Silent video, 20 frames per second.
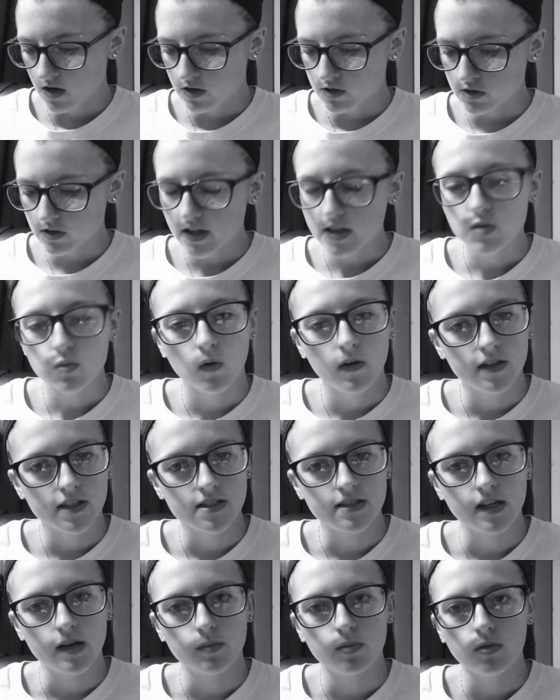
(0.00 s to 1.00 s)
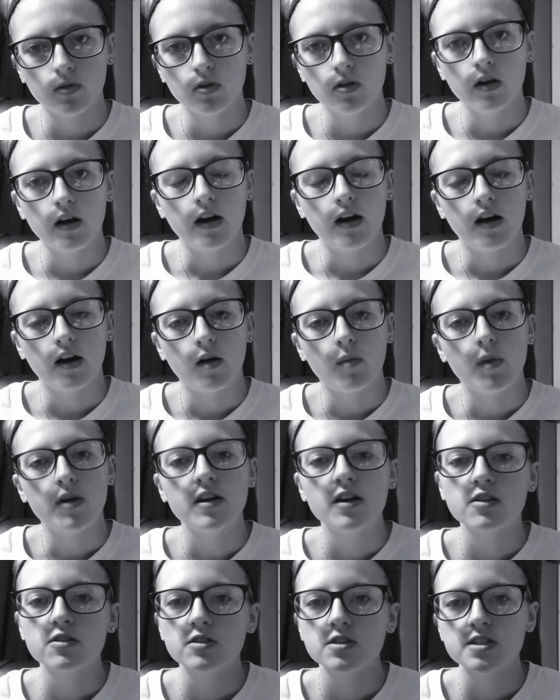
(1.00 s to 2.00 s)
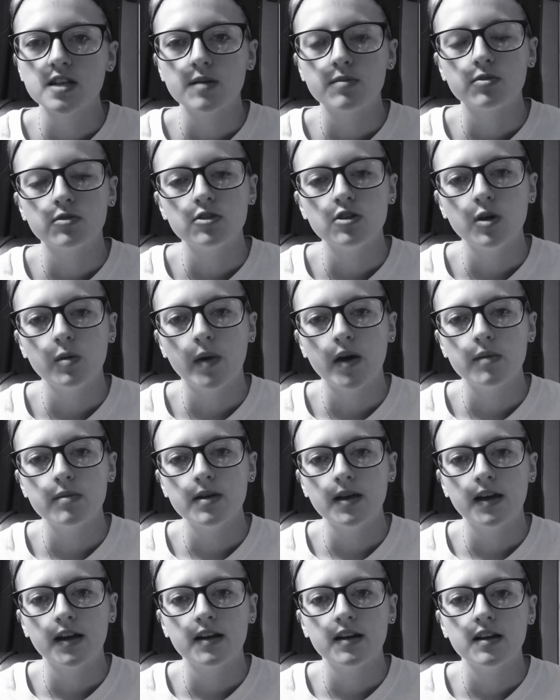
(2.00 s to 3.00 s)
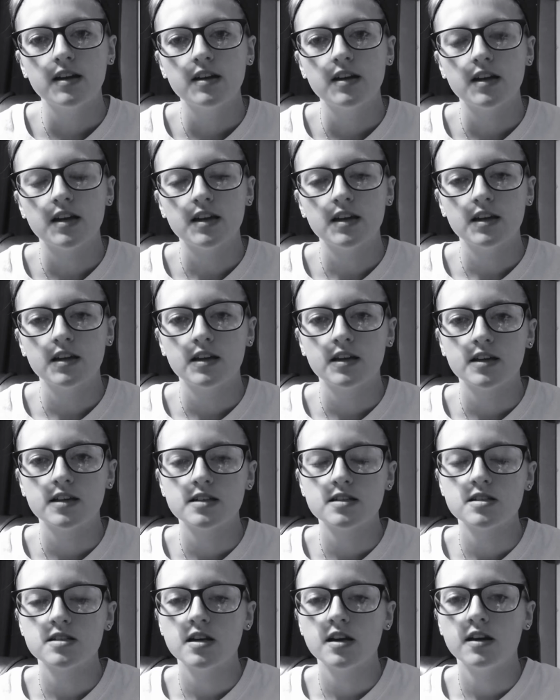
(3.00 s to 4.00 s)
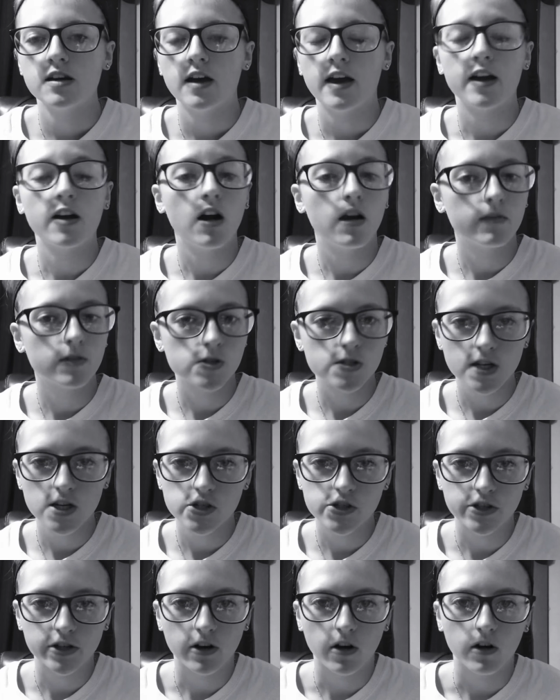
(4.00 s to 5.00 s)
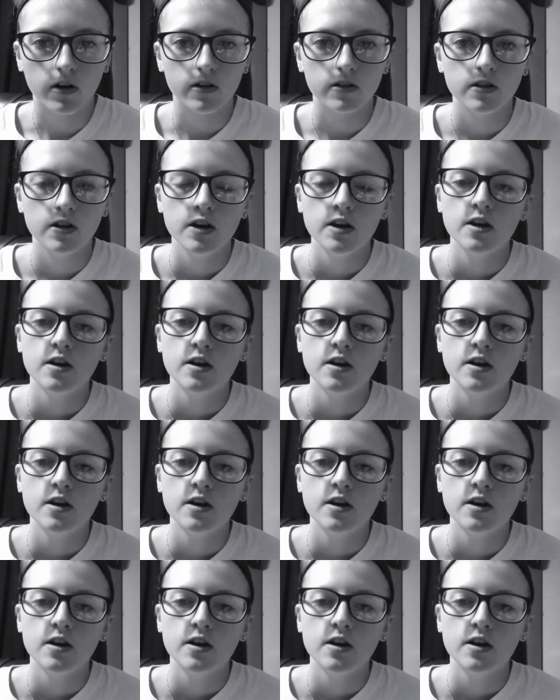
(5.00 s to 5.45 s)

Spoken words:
So that's one example. Another example you may be getting is a conversation card.